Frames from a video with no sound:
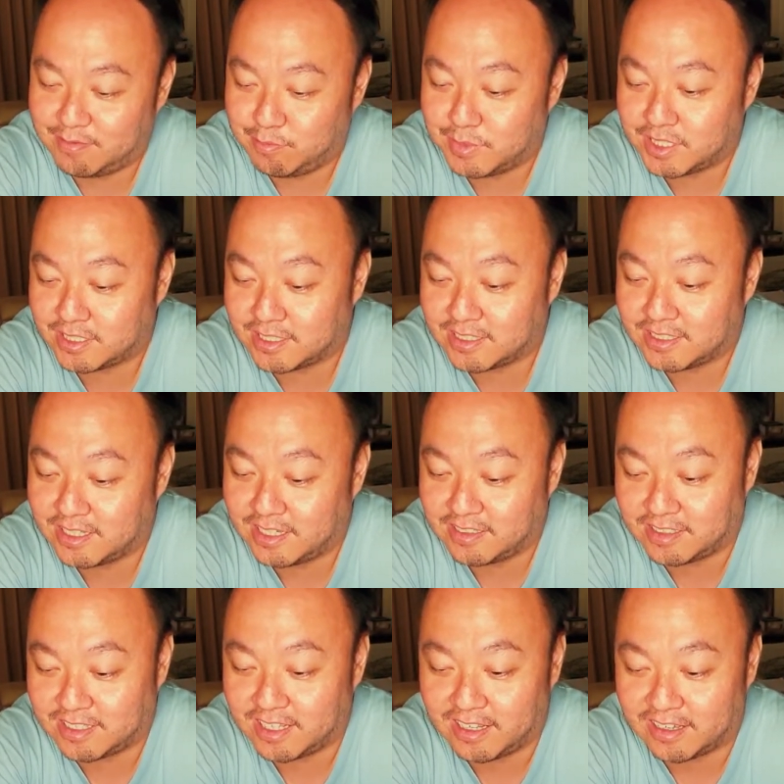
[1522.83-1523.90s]
Michigan
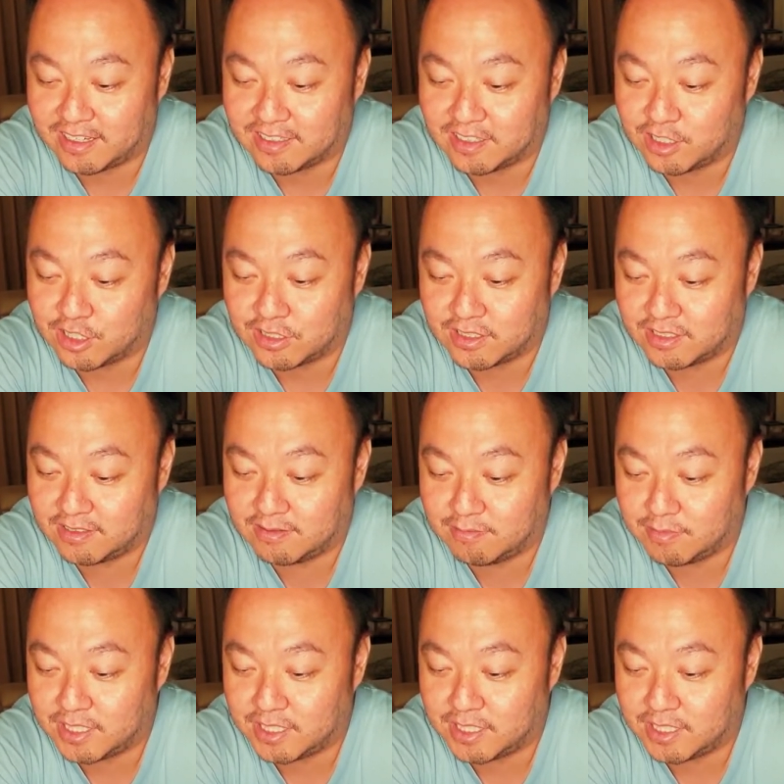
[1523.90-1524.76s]
State's ceiling has just